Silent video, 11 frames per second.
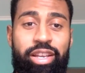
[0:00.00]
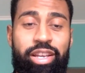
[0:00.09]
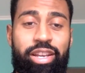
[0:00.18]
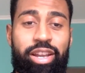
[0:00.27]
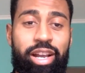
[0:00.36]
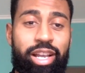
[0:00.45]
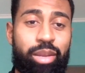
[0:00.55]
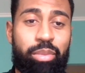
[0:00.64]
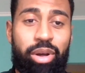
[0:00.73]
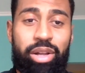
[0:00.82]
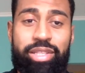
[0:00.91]
and not get the
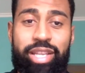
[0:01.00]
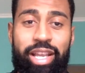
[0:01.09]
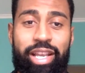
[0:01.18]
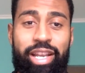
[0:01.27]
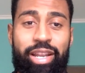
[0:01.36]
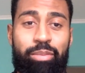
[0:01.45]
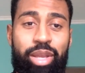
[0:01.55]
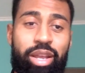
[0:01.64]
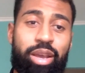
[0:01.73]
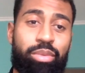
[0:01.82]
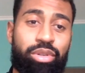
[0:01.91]
ball taken and
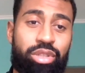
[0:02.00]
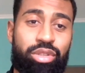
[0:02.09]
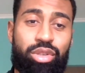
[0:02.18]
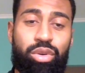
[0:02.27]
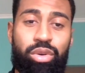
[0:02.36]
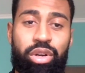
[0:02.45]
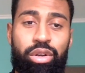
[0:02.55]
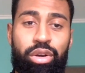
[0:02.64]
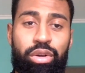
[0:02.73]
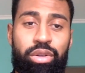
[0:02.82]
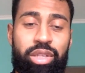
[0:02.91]
be able to score a
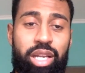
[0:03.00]
goal.